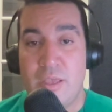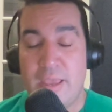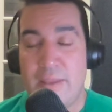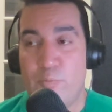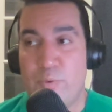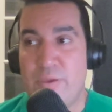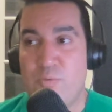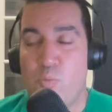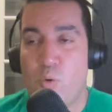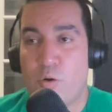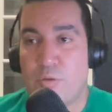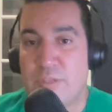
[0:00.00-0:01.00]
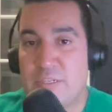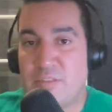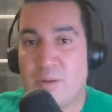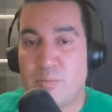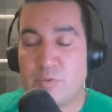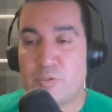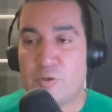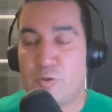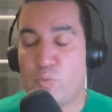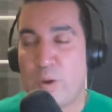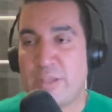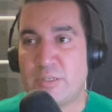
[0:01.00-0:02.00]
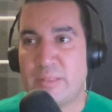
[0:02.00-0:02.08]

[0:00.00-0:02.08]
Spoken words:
and we work these numbers certain ways.